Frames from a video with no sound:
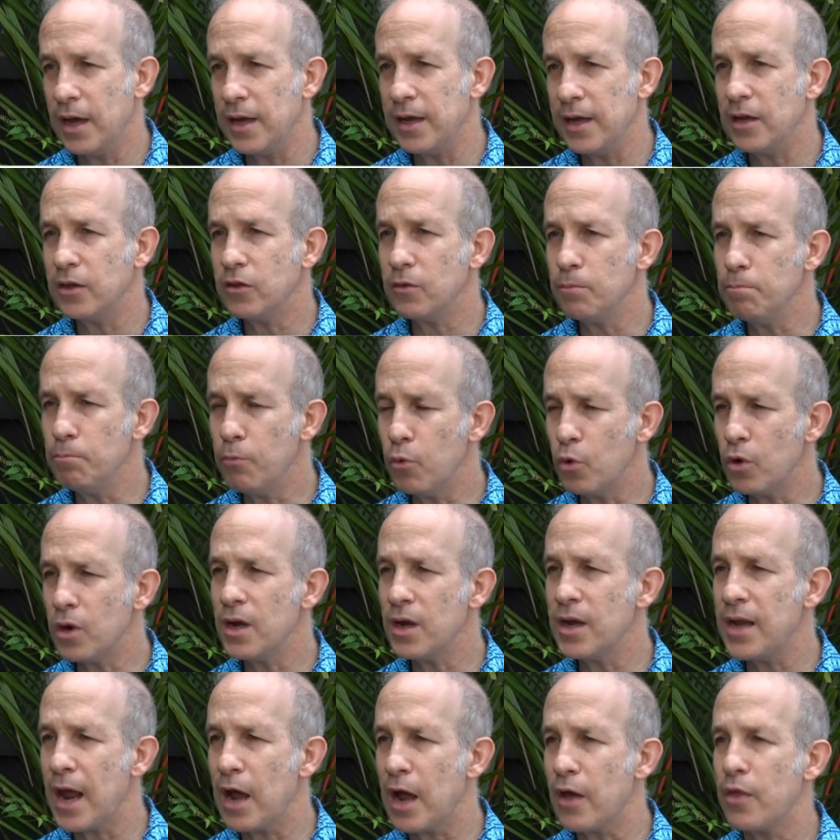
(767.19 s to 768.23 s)
It's
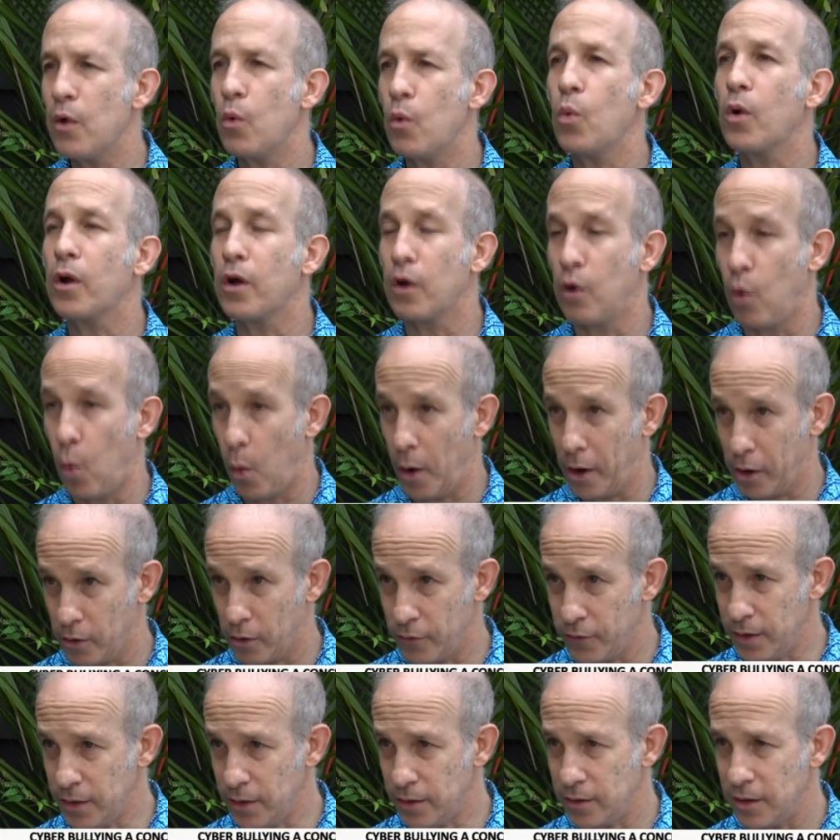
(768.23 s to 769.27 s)
important now that we're
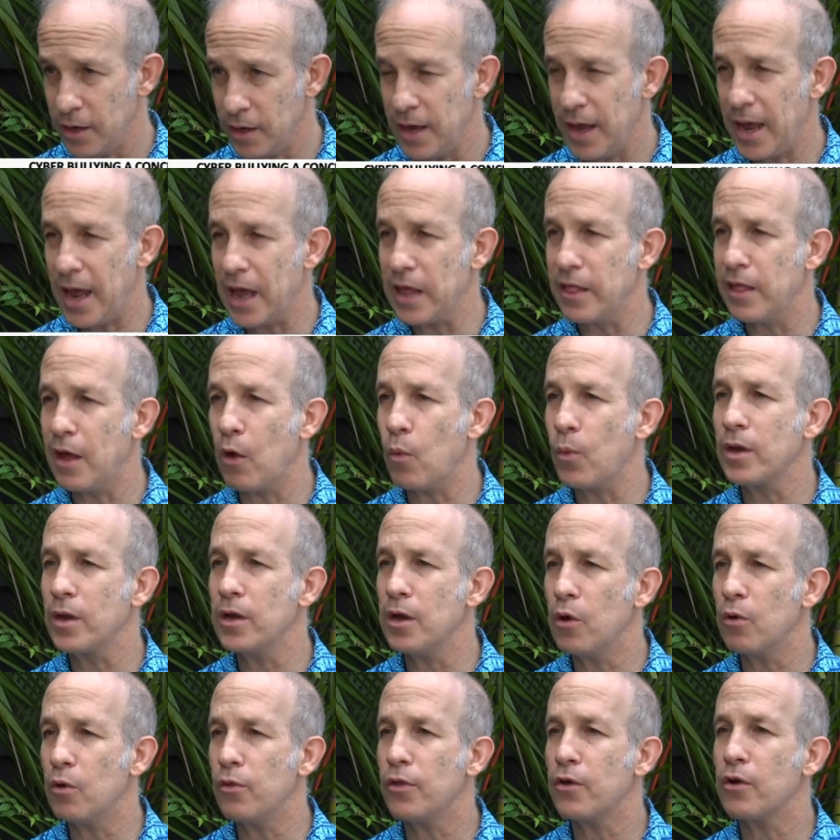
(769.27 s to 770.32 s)
aware of it and that we
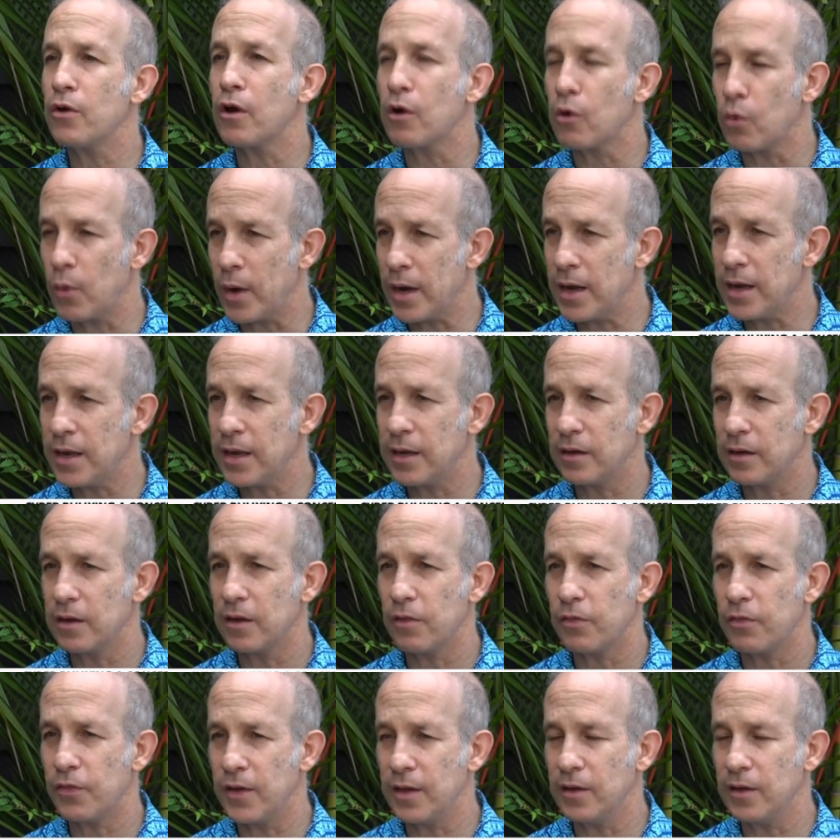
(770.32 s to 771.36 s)
know there are already
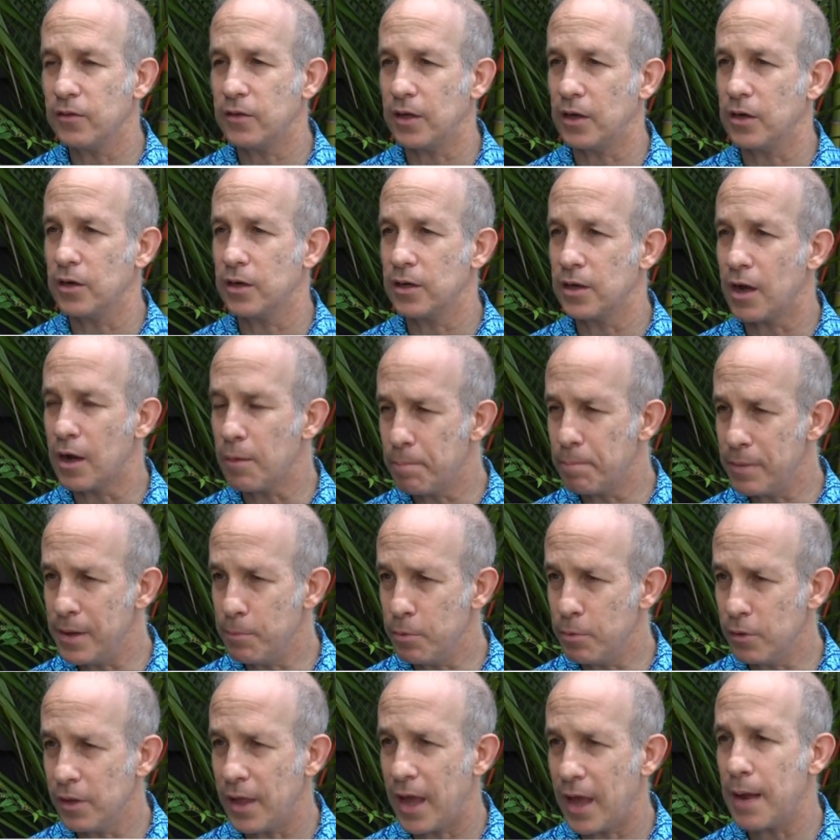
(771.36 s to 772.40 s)
things that young
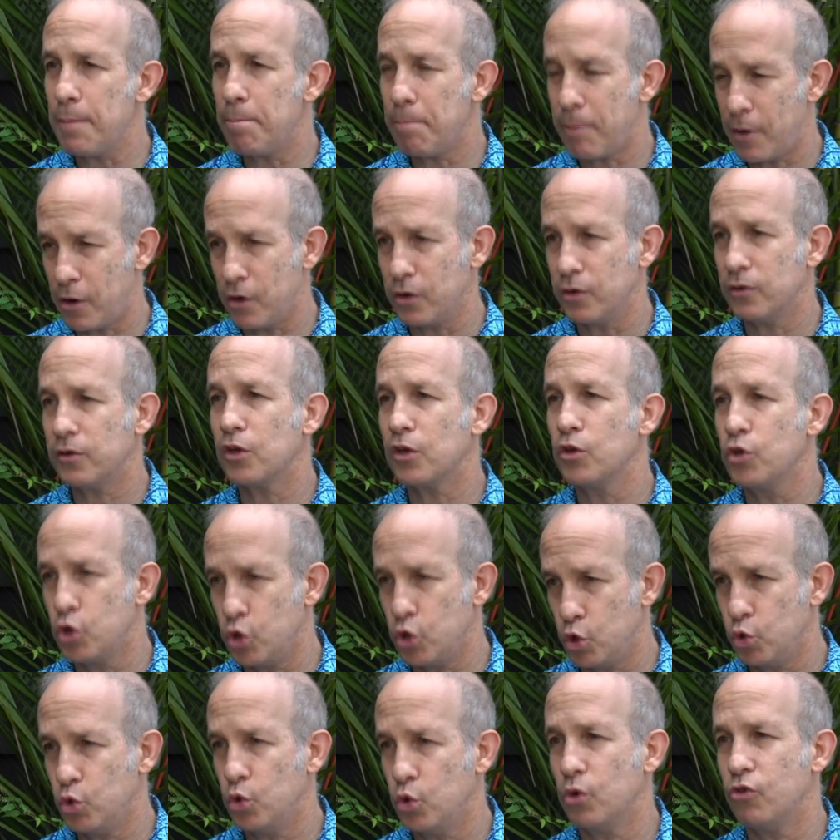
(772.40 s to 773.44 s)
people and parents can
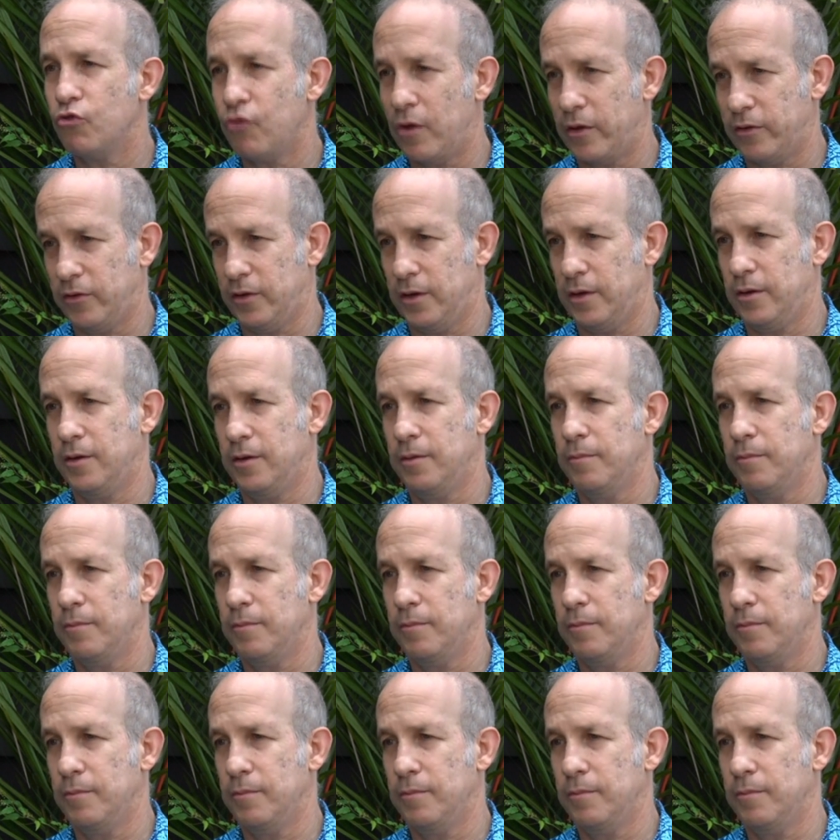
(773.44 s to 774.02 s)
do to address it.